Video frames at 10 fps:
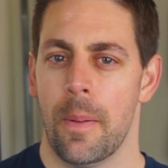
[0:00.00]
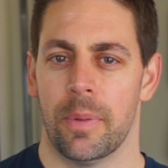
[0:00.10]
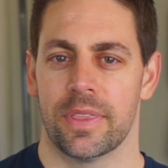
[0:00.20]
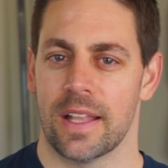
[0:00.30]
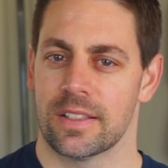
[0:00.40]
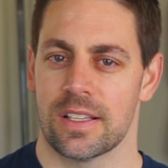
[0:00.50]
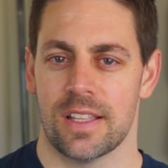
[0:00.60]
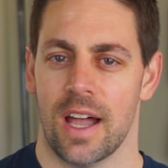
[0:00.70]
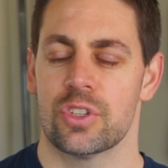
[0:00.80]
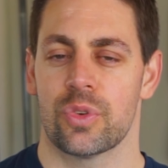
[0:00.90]
but that does
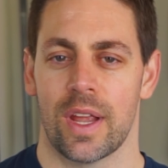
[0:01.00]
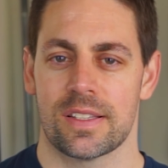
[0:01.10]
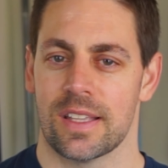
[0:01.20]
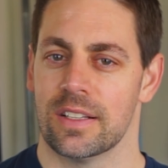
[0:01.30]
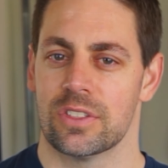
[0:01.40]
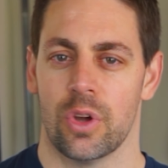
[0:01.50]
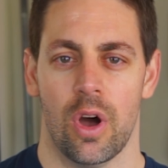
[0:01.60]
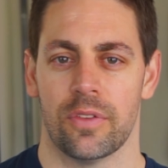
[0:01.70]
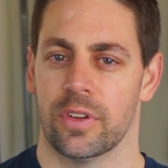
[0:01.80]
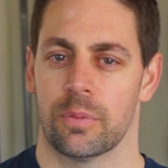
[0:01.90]
not translate to
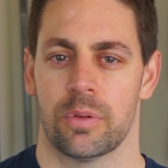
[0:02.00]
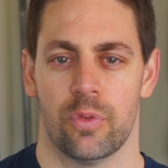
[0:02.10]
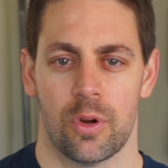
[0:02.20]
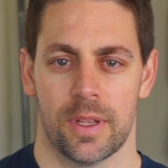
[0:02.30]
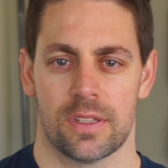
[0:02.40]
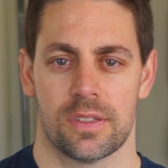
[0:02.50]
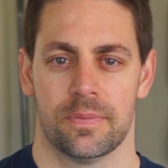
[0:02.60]
on-field performance.